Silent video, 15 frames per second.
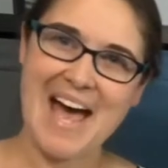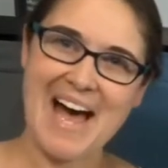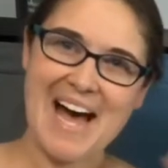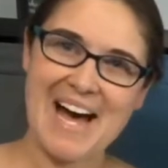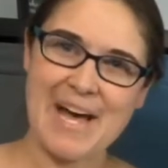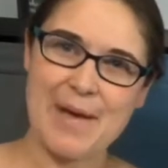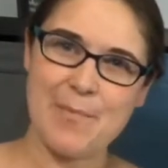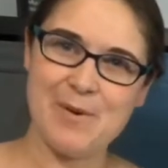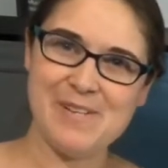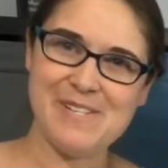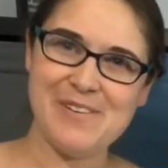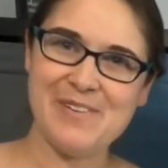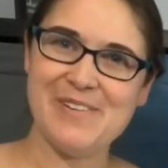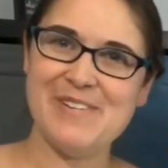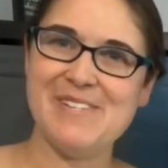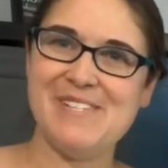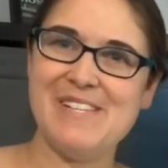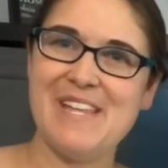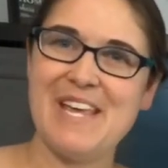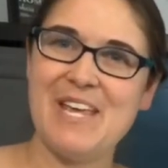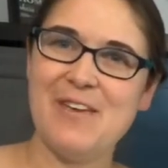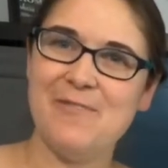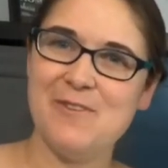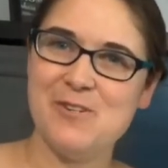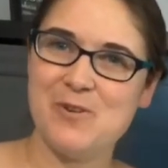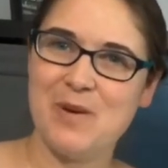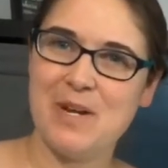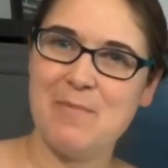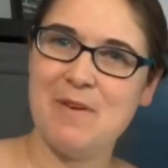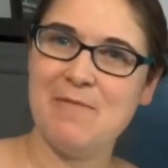Hi, boys and girls. Thank you for
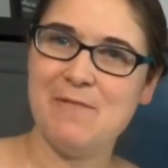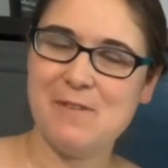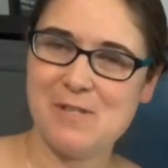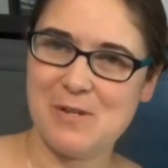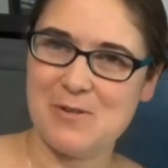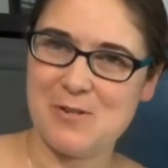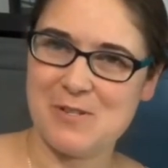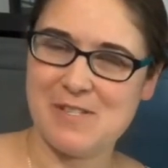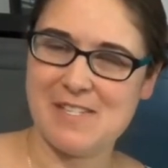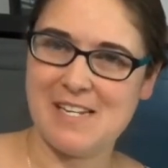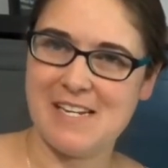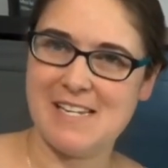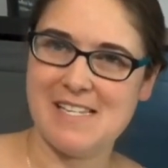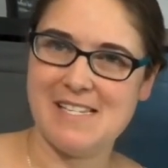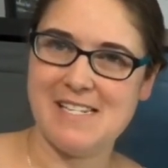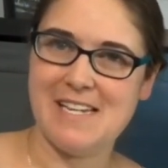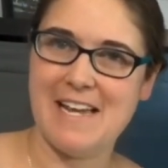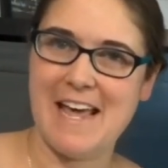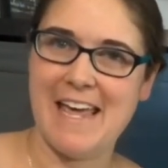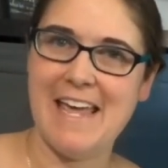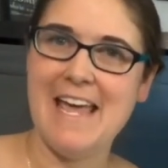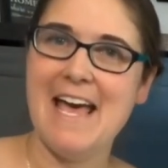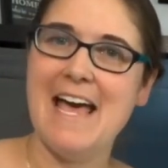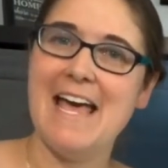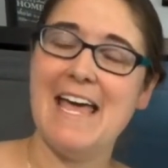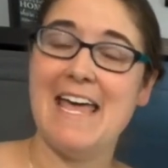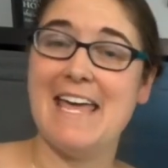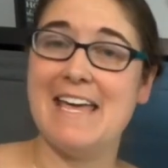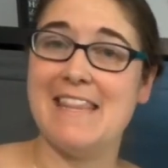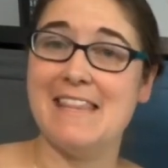joining me for social studies today.
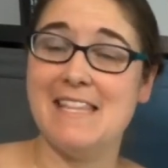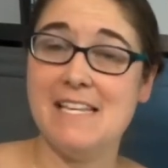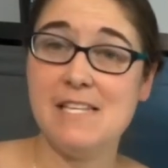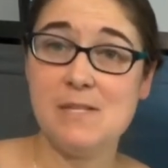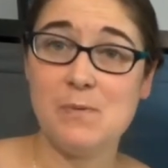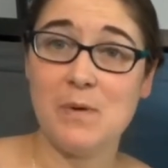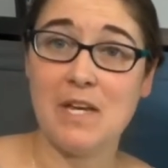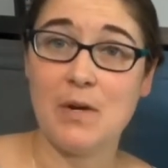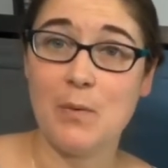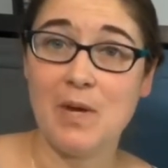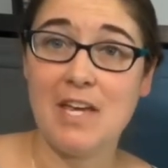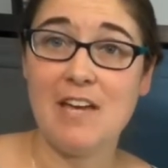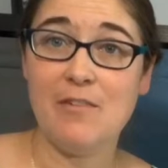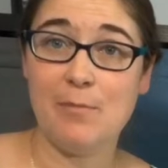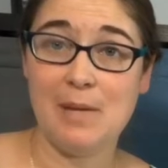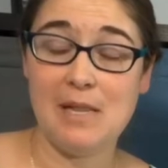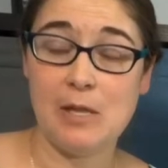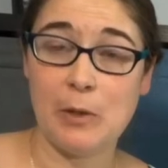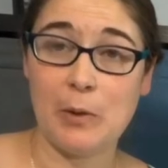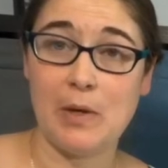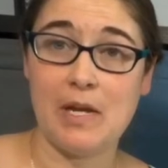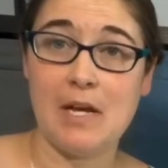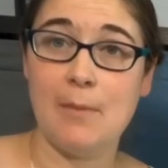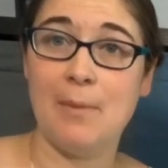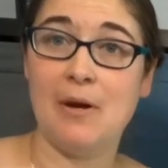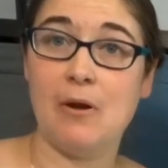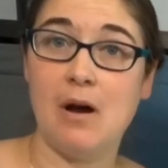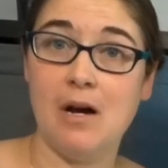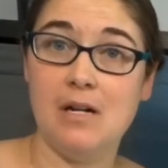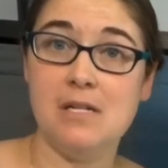And this week we have been learning
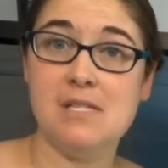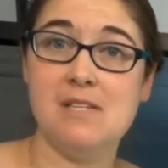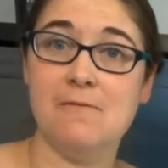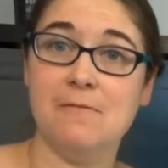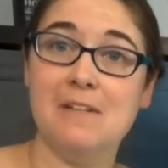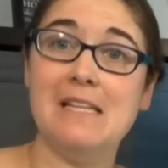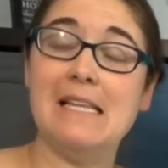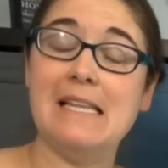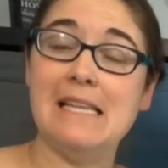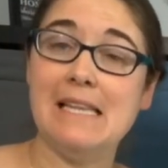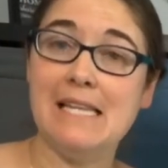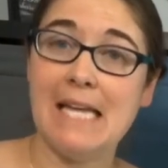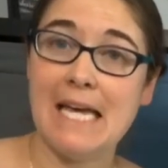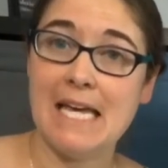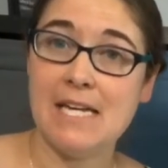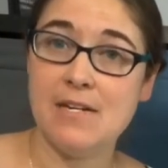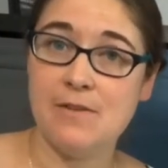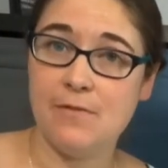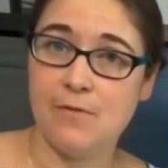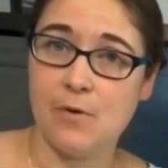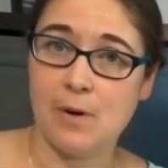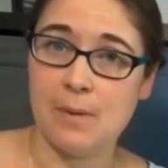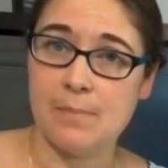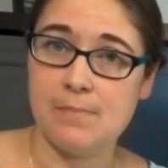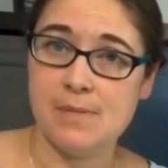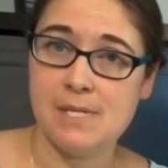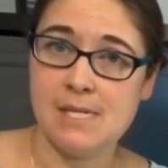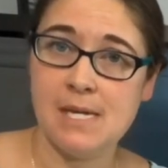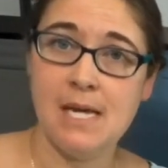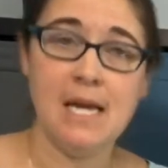about all different
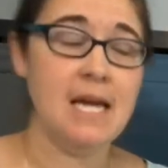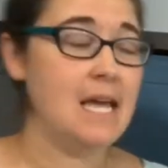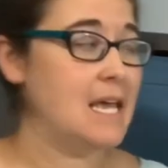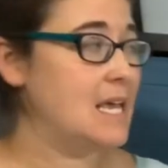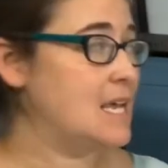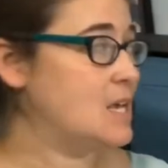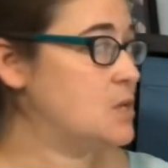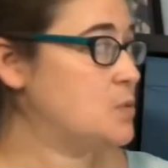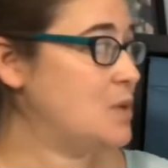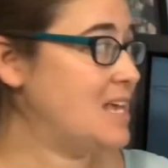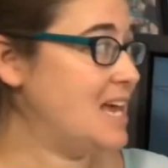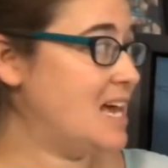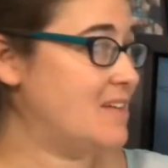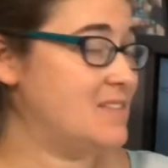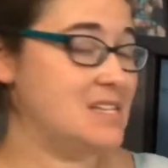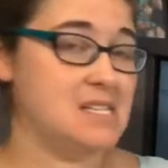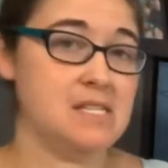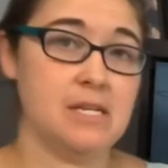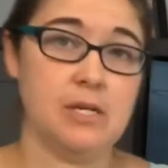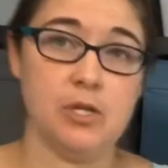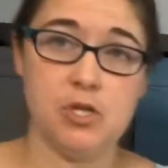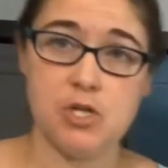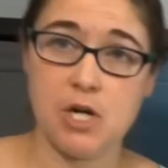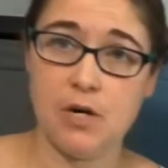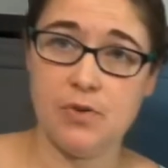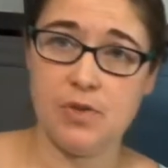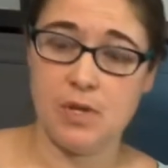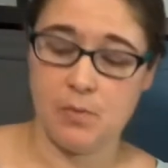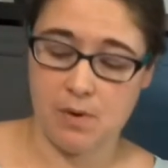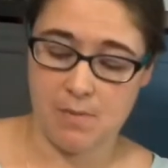landforms. And we have this little
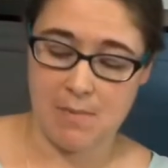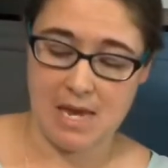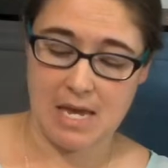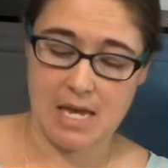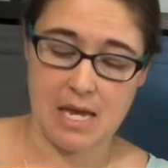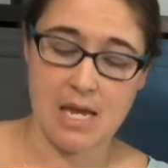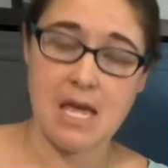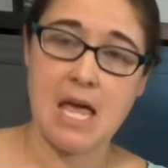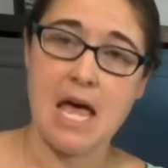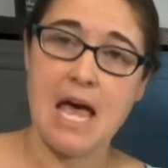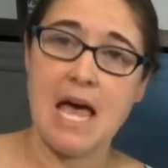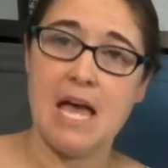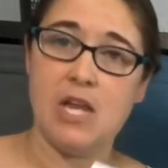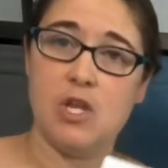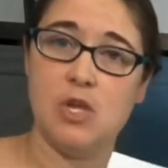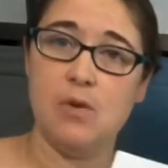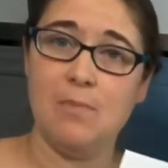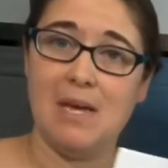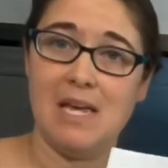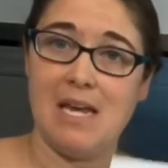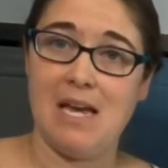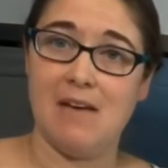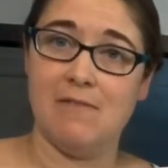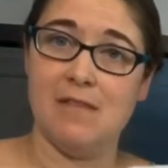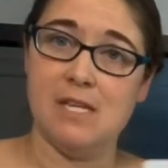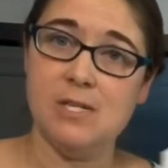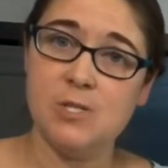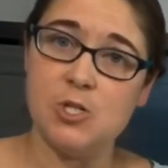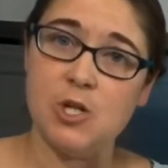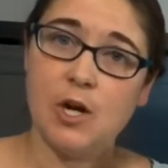chart that we're making, and you might have
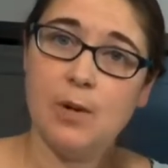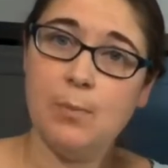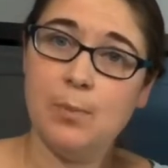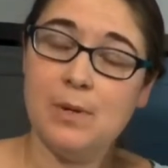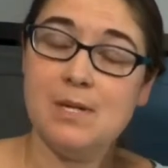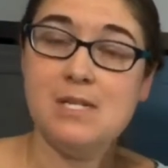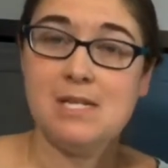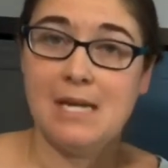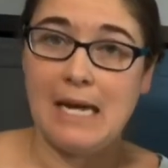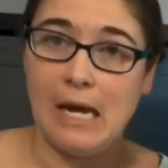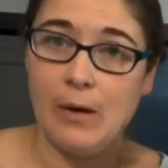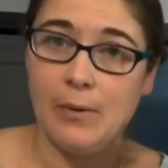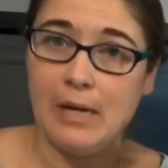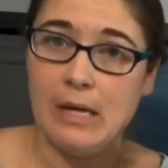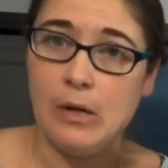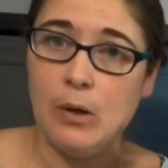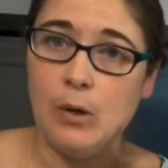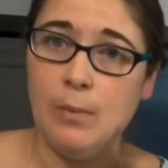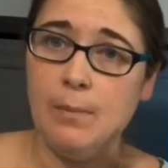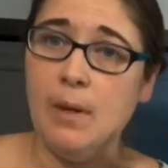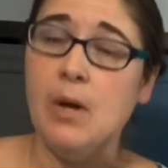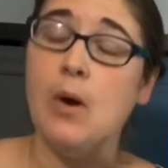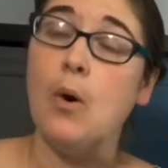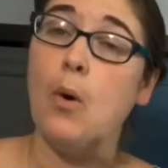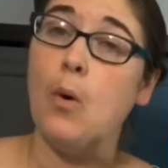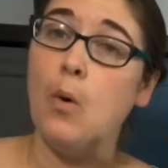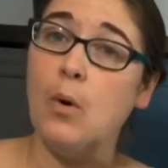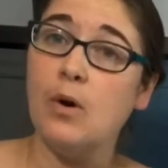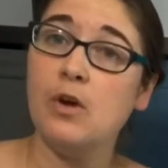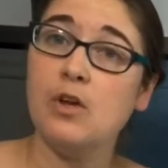this chart printed out at home,
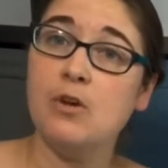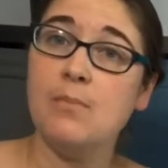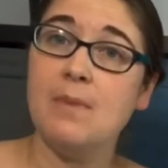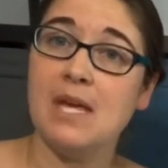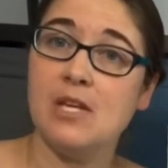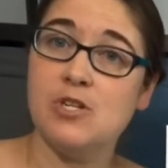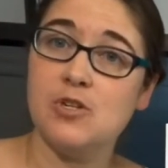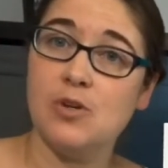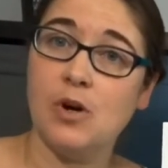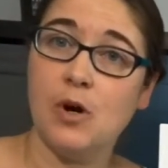or you made your